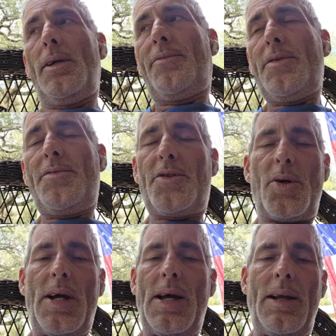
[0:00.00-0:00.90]
If you've
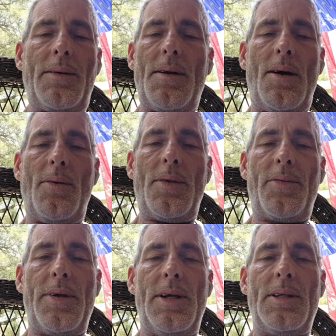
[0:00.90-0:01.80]
tried all
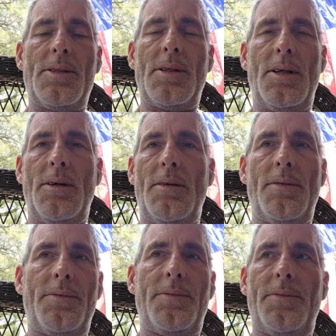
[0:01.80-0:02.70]
the things
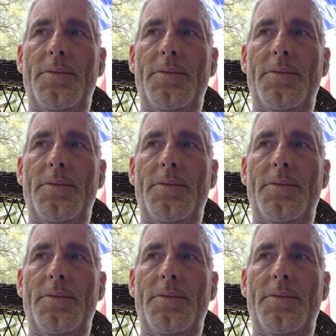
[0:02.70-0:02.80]
of,